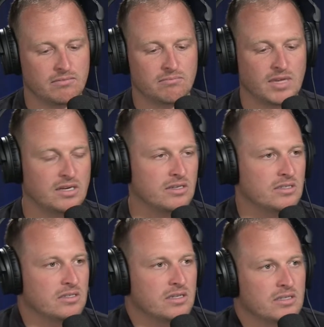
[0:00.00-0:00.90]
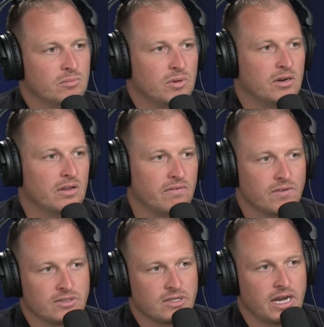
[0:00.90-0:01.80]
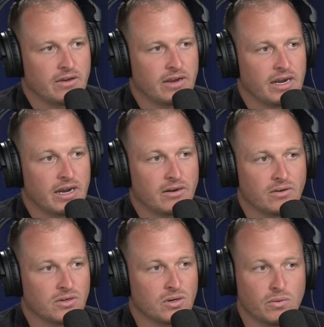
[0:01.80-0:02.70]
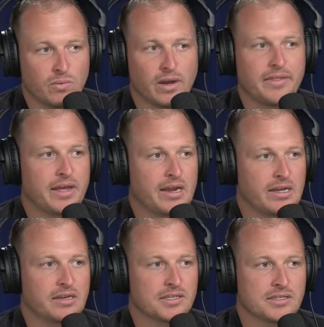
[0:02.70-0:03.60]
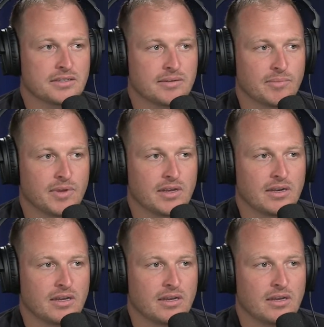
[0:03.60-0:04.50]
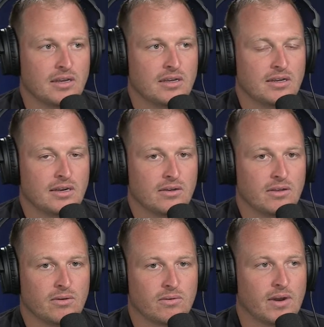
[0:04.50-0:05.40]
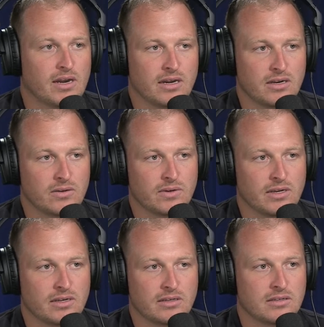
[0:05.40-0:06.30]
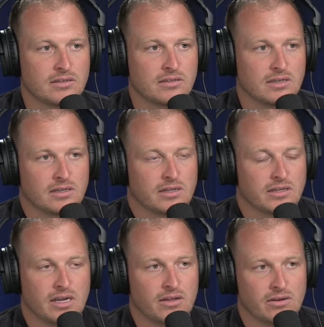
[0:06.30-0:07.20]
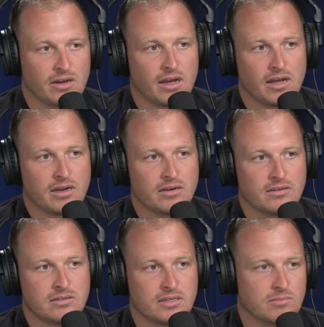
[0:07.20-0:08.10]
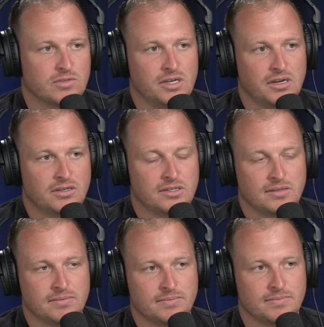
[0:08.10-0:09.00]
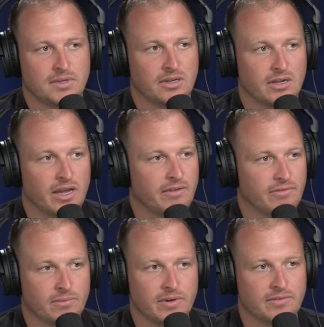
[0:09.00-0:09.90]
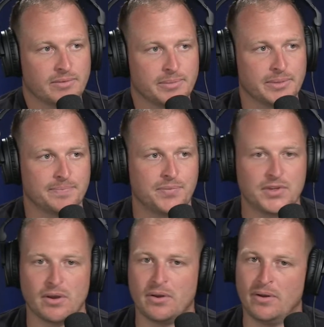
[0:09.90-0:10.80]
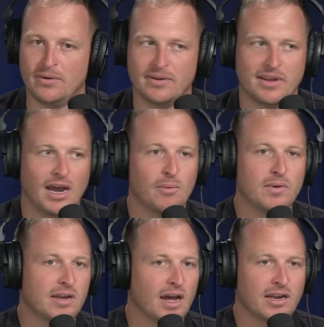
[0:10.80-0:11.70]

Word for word: they just disappear, they fizzle out, and I don't know what that is. But, yeah, I don't know either. You know, they were ready to do it, yeah, and then now they're not. Something changed in their so life or whatever. But don't run don't, that risk. I would not.